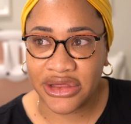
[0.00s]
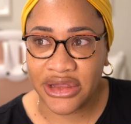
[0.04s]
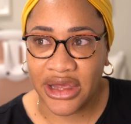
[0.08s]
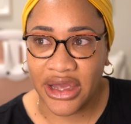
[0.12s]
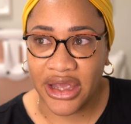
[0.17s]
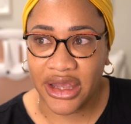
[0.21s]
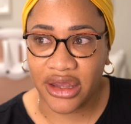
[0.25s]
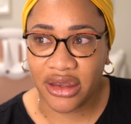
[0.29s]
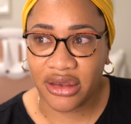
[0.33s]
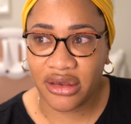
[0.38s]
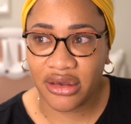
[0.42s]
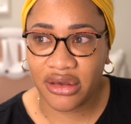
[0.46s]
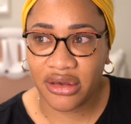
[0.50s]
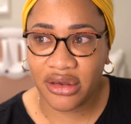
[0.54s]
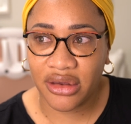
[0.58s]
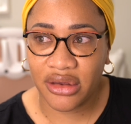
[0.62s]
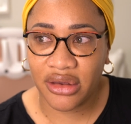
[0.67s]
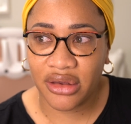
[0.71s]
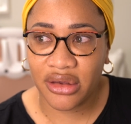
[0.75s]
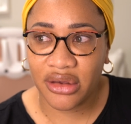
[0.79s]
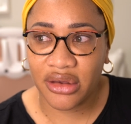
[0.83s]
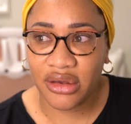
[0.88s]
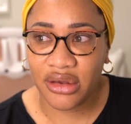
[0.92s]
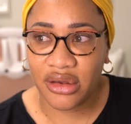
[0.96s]
like,
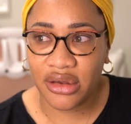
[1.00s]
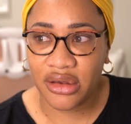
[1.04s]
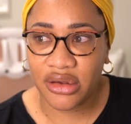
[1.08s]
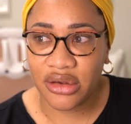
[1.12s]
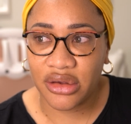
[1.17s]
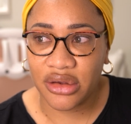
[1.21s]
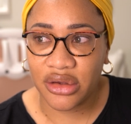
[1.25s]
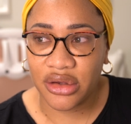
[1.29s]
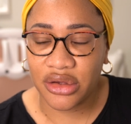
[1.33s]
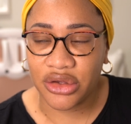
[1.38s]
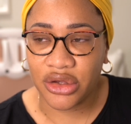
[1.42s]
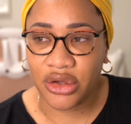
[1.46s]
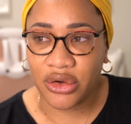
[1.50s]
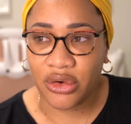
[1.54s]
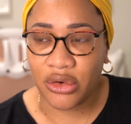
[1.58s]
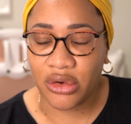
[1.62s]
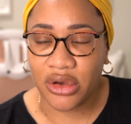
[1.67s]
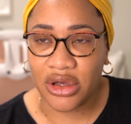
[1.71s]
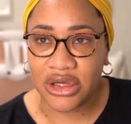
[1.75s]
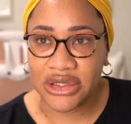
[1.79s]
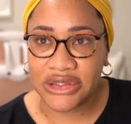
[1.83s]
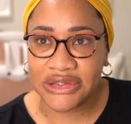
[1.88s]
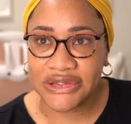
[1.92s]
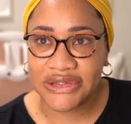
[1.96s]
you know,
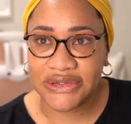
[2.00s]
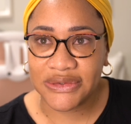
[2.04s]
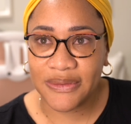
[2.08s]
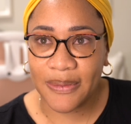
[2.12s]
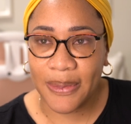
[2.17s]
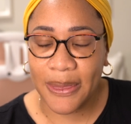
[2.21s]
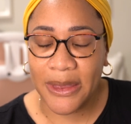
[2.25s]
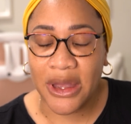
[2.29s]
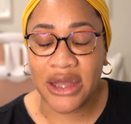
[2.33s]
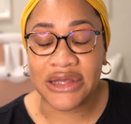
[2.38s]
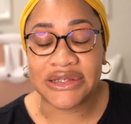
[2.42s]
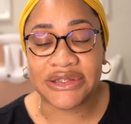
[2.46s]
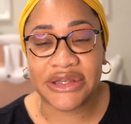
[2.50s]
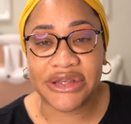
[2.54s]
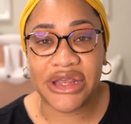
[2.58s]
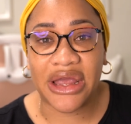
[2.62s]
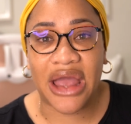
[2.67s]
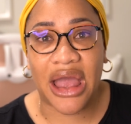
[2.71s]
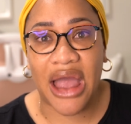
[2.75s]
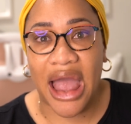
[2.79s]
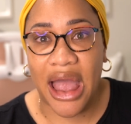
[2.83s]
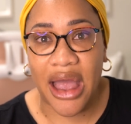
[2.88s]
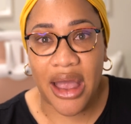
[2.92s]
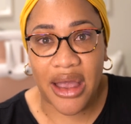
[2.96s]
because
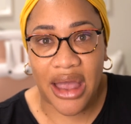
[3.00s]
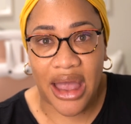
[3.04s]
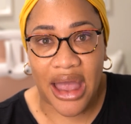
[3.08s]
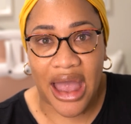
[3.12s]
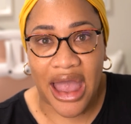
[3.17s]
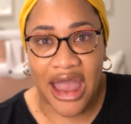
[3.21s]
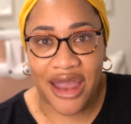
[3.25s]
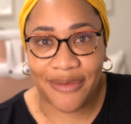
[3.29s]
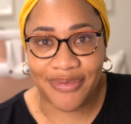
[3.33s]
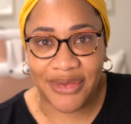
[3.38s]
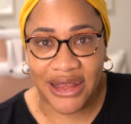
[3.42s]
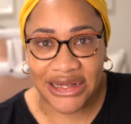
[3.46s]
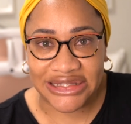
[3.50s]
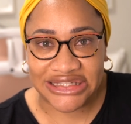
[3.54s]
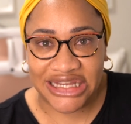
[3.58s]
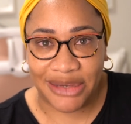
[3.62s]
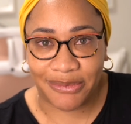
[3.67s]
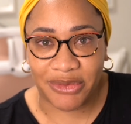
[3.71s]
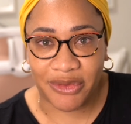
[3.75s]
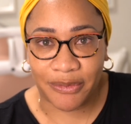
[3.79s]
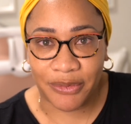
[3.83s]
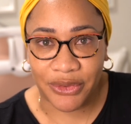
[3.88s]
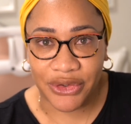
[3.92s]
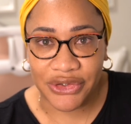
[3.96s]
I'm that
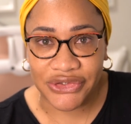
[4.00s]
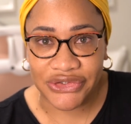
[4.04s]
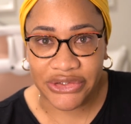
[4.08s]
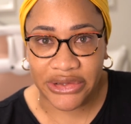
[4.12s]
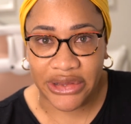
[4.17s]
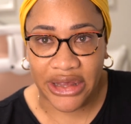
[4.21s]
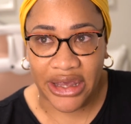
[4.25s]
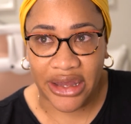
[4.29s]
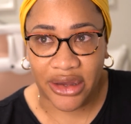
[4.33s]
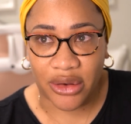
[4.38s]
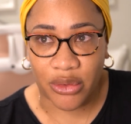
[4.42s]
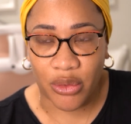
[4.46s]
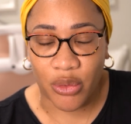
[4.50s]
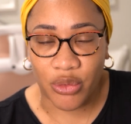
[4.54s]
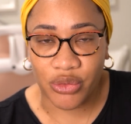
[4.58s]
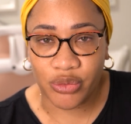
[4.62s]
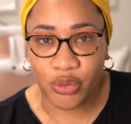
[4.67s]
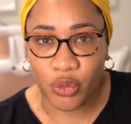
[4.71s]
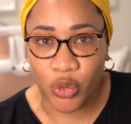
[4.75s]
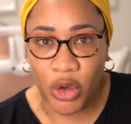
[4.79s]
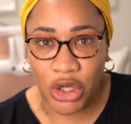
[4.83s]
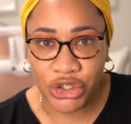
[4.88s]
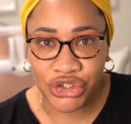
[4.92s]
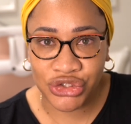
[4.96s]
type of person, like,
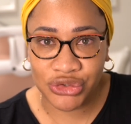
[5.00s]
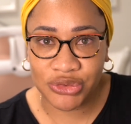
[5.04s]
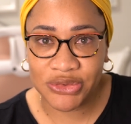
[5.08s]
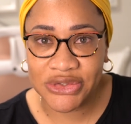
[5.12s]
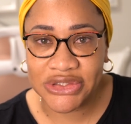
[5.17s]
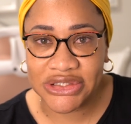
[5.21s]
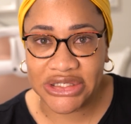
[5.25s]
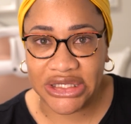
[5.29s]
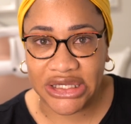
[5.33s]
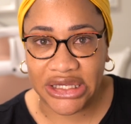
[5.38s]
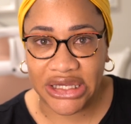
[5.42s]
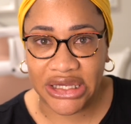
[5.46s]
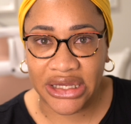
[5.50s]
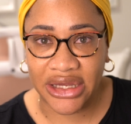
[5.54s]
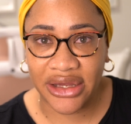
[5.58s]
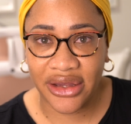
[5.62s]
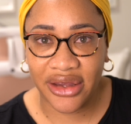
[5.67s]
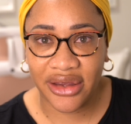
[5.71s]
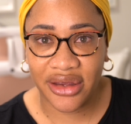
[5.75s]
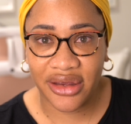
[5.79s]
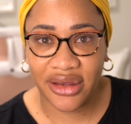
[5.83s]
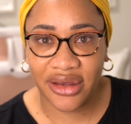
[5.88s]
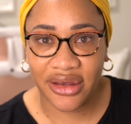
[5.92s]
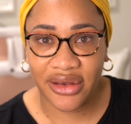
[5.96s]
what you
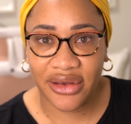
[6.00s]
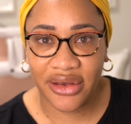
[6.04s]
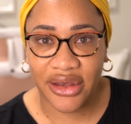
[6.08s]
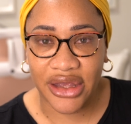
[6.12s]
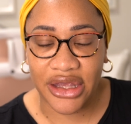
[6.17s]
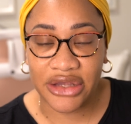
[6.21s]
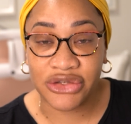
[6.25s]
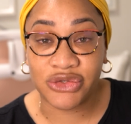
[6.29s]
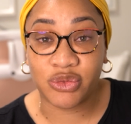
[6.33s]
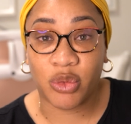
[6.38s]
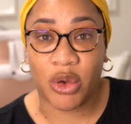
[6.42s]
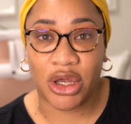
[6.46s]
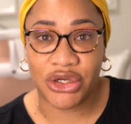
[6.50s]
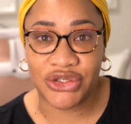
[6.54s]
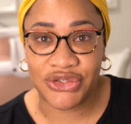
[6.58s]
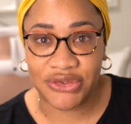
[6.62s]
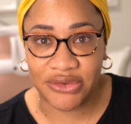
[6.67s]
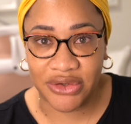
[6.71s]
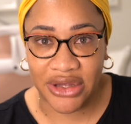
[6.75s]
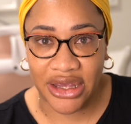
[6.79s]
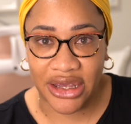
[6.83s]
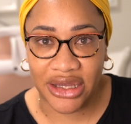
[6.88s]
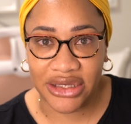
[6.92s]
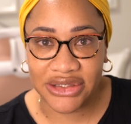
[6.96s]
see is what
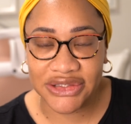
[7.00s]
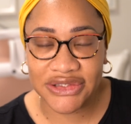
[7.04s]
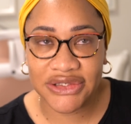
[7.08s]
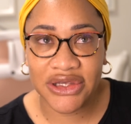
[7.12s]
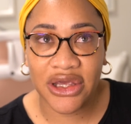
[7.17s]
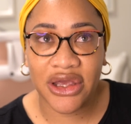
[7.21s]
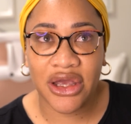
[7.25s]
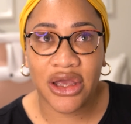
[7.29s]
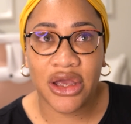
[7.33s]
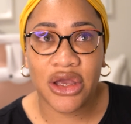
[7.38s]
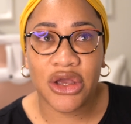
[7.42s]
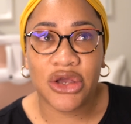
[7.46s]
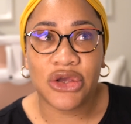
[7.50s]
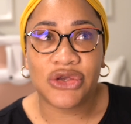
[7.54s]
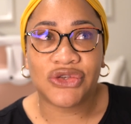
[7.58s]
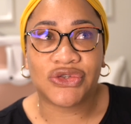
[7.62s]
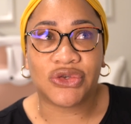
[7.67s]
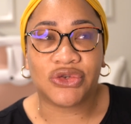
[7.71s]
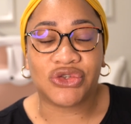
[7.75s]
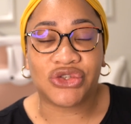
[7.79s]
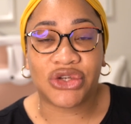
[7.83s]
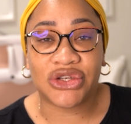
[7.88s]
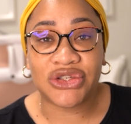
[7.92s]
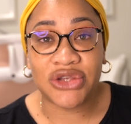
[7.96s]
you get.
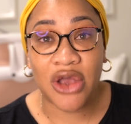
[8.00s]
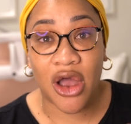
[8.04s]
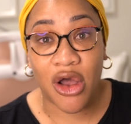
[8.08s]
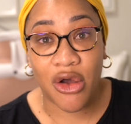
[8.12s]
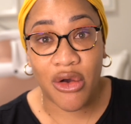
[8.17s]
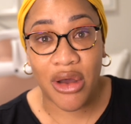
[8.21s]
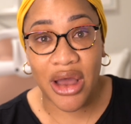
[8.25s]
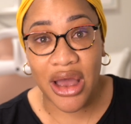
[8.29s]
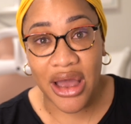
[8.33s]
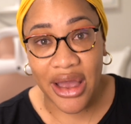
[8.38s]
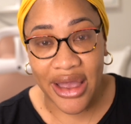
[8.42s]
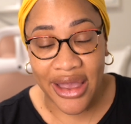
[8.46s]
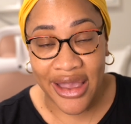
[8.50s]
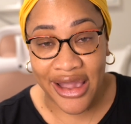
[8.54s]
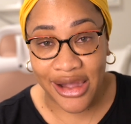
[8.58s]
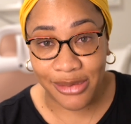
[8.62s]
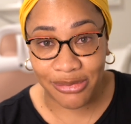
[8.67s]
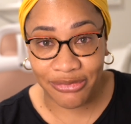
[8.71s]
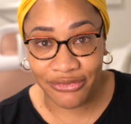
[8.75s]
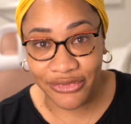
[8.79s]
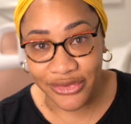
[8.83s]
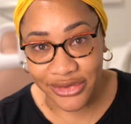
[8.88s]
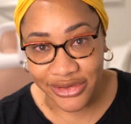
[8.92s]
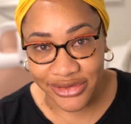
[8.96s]
So just how
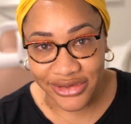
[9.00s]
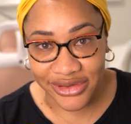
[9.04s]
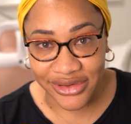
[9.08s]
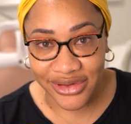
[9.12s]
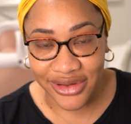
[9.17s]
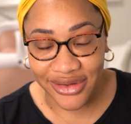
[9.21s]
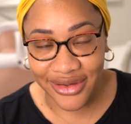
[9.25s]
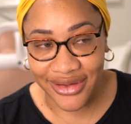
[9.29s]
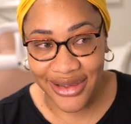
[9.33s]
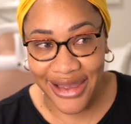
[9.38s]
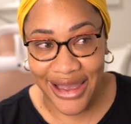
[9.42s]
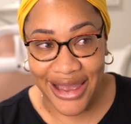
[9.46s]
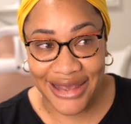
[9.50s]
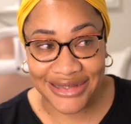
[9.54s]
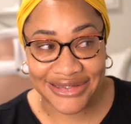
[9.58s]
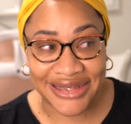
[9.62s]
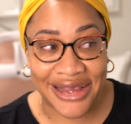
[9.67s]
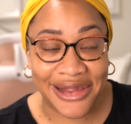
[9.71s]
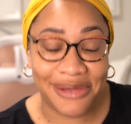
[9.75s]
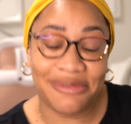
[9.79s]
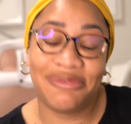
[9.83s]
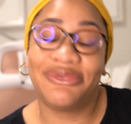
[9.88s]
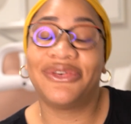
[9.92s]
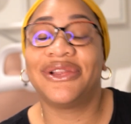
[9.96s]
helpful as
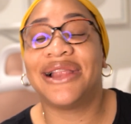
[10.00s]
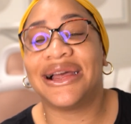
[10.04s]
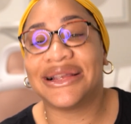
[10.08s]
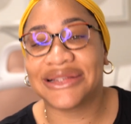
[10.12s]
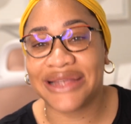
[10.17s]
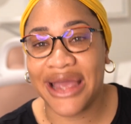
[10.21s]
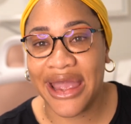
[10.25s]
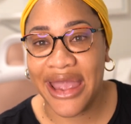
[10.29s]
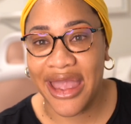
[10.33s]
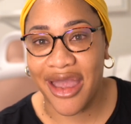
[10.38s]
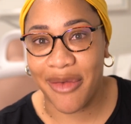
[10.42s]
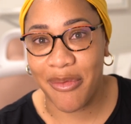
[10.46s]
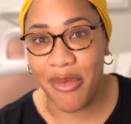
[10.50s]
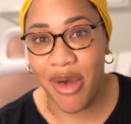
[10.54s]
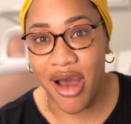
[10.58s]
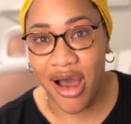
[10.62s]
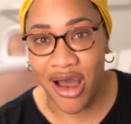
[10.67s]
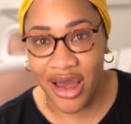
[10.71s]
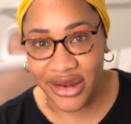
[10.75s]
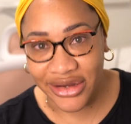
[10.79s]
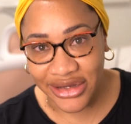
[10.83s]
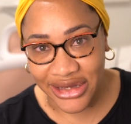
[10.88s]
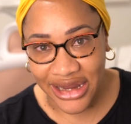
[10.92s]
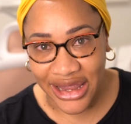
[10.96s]
I am
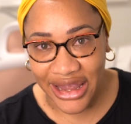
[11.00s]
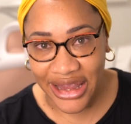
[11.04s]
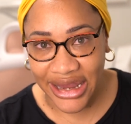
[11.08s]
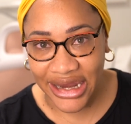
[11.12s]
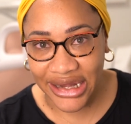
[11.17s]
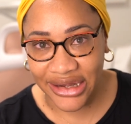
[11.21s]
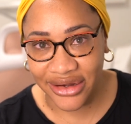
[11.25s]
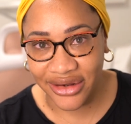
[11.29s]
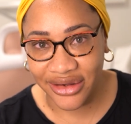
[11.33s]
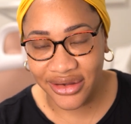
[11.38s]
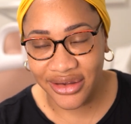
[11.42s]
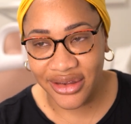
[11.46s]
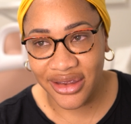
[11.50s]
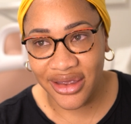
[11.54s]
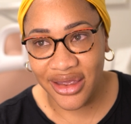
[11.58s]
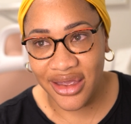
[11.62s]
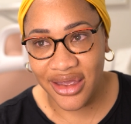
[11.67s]
online,